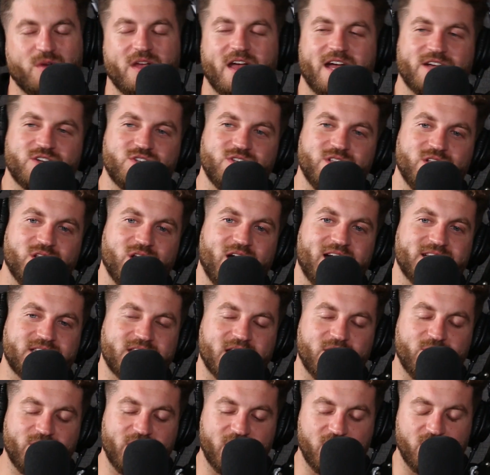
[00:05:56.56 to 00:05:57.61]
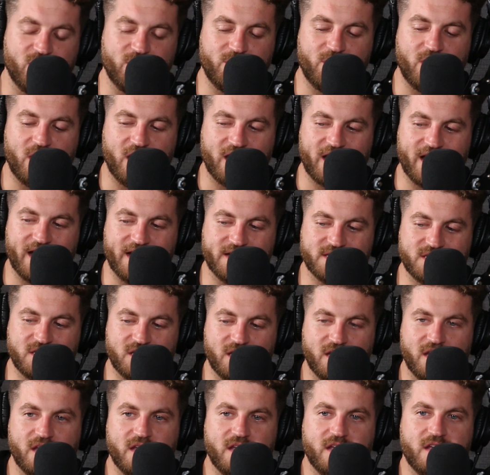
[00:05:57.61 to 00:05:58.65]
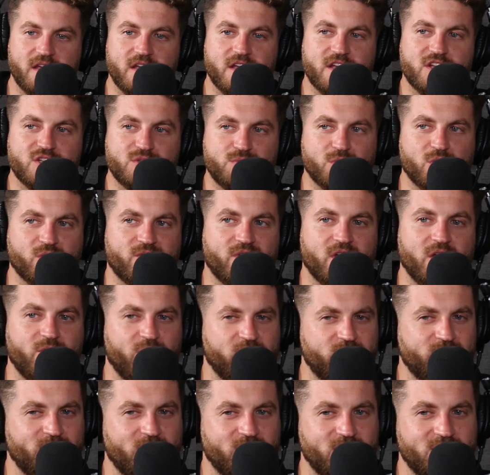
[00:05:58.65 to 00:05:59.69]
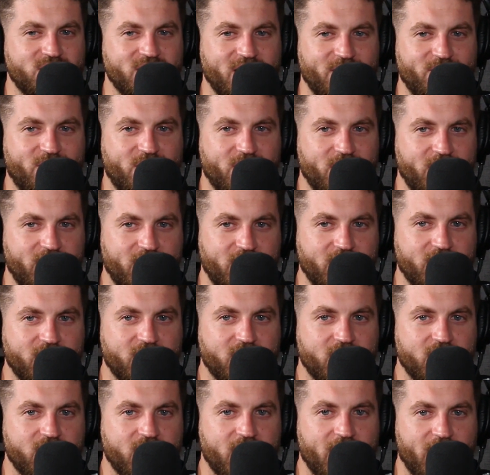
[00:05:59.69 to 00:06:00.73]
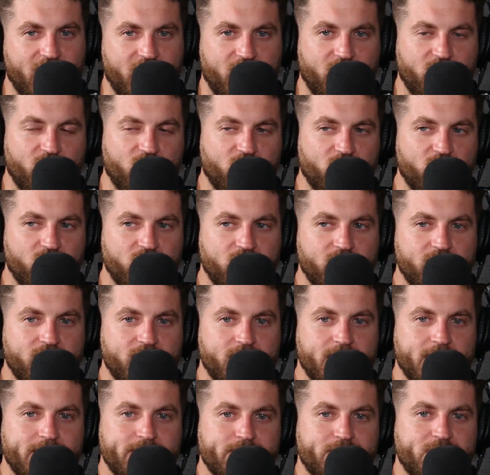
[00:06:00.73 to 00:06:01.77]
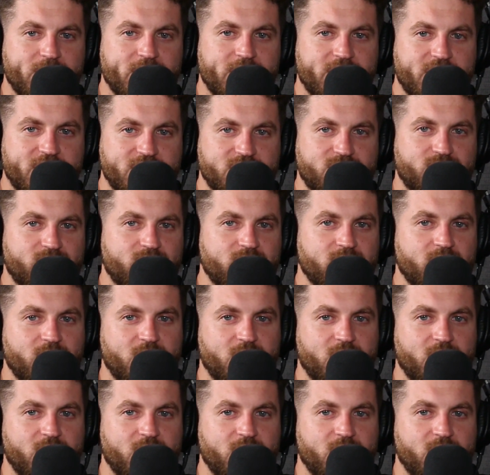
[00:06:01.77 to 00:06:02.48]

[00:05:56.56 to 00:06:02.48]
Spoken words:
the last guy we had on the podcast spoke very much about the same thing, how his